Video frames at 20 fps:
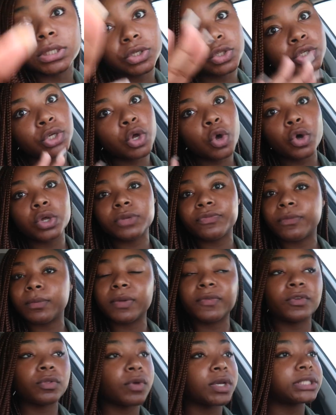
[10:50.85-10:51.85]
said she's gonna hold it for
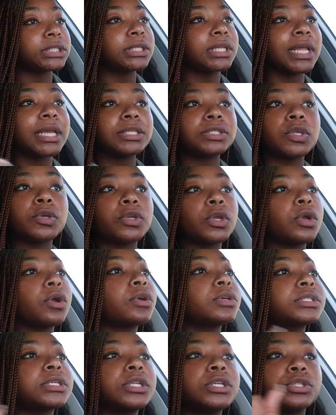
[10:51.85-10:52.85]
me for the rest of the night. So your
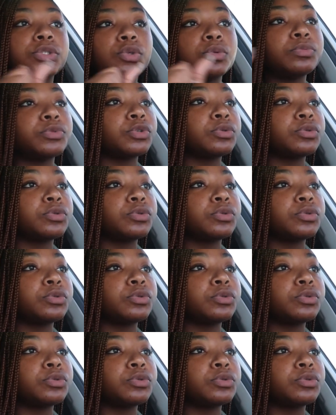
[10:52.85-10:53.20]
girl's gonna zoom,